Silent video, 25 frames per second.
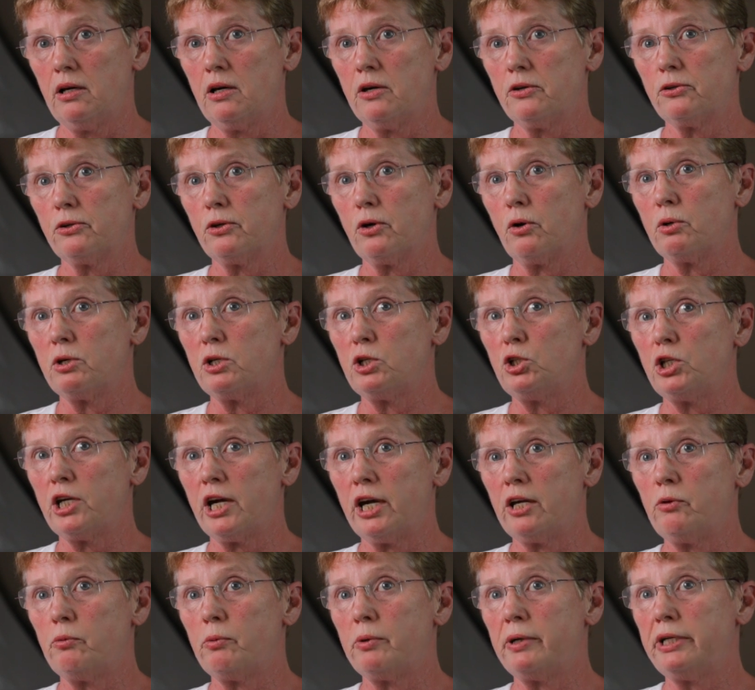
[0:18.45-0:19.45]
So in
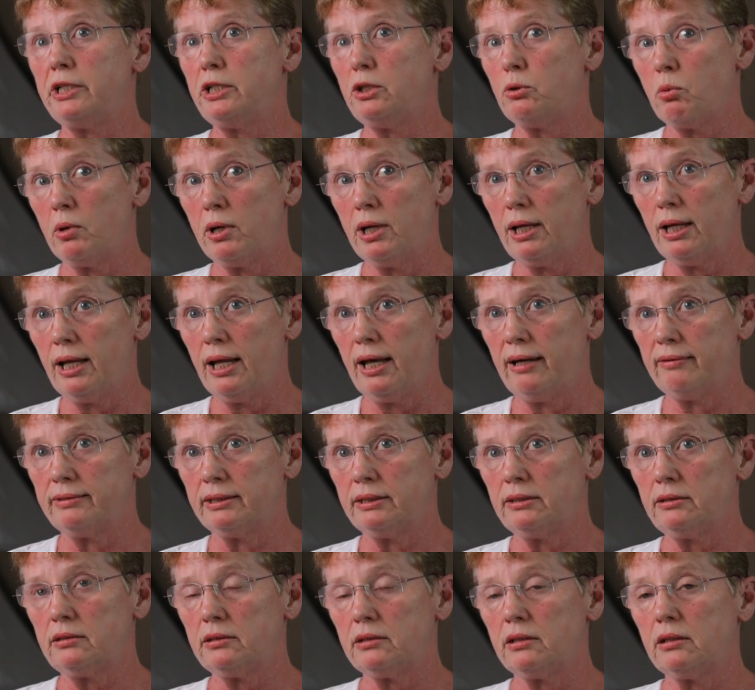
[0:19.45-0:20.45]
January
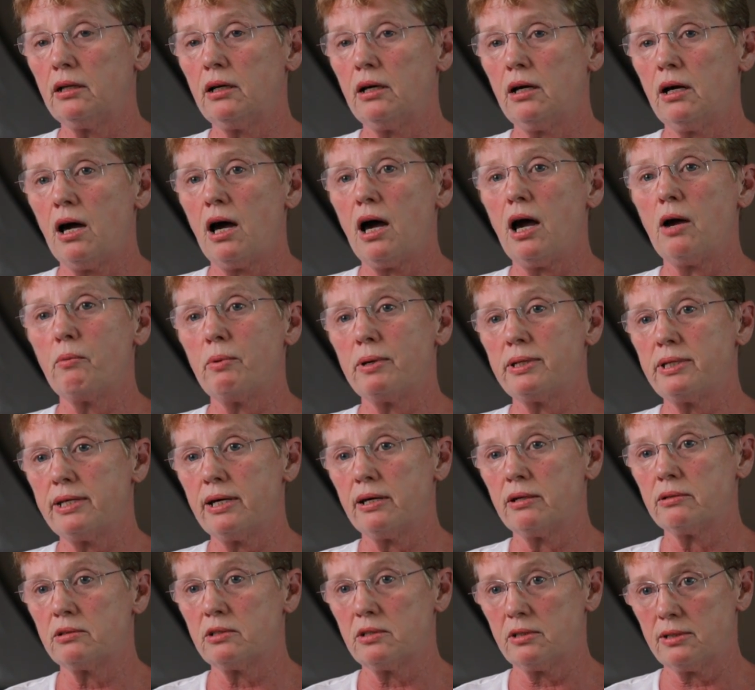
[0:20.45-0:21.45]
2011, I went
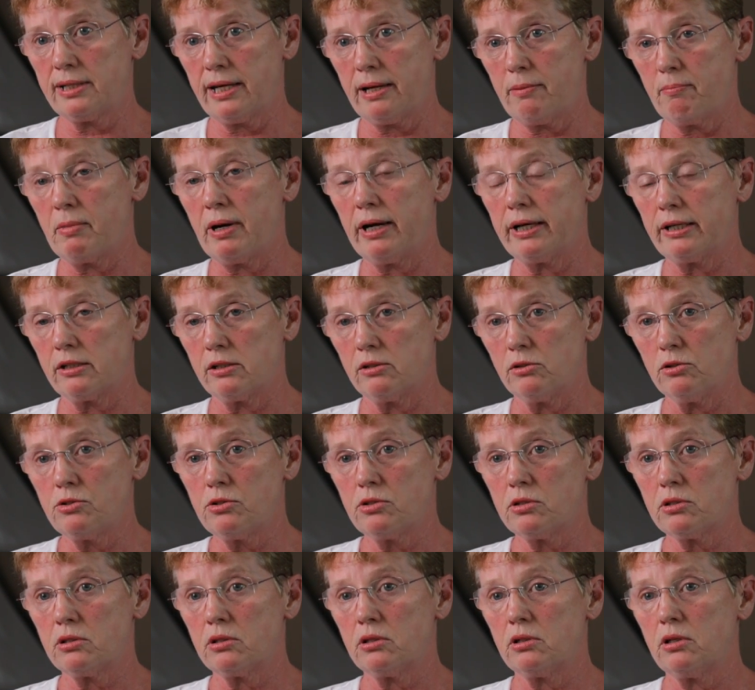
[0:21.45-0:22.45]
down to St.
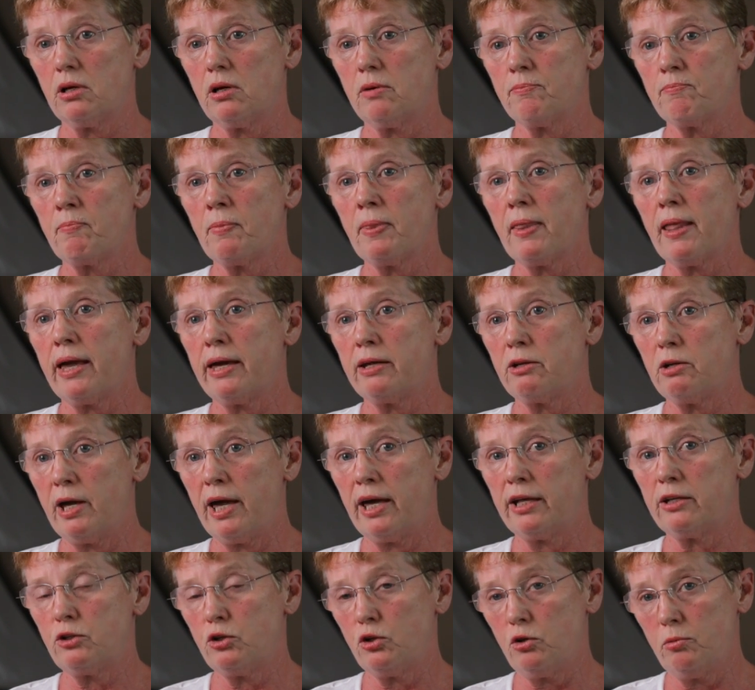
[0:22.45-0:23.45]
Michael's and
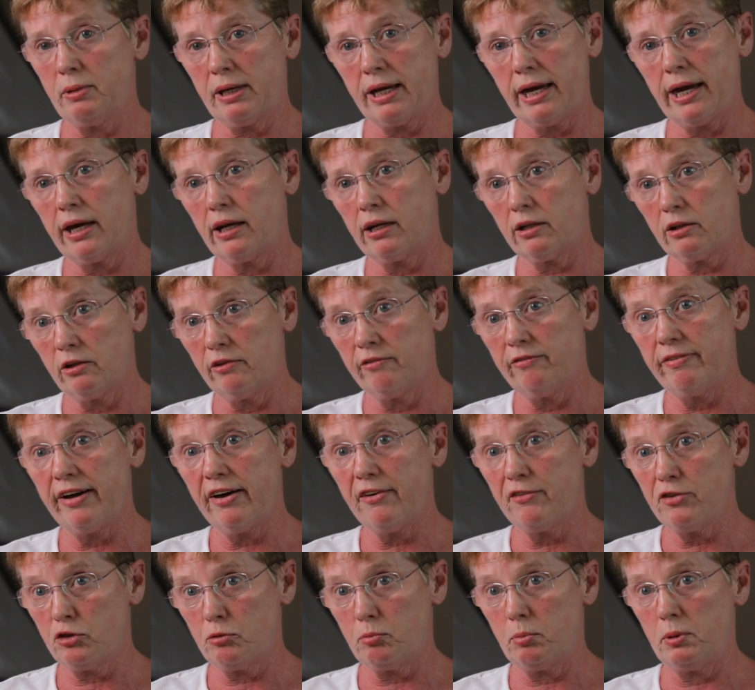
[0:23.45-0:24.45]
had 2 mechanical
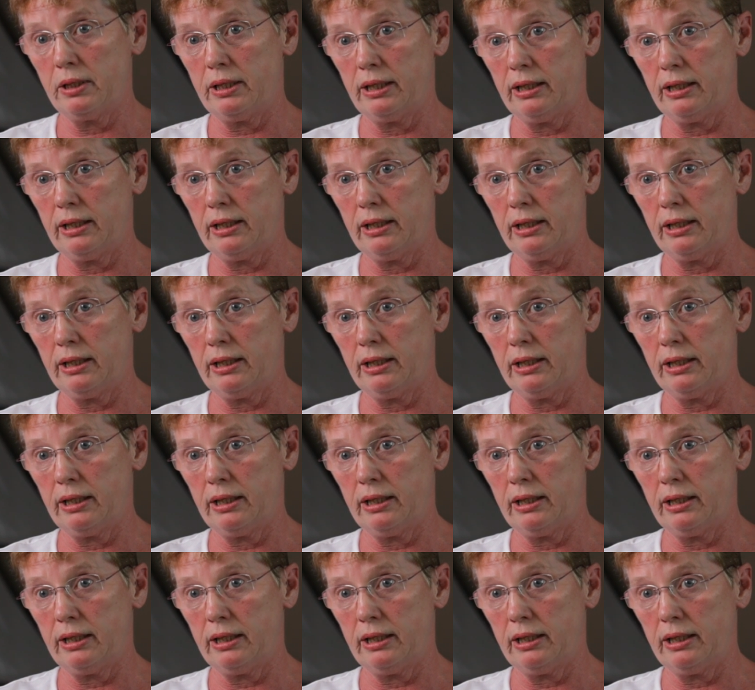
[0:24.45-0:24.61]
valves put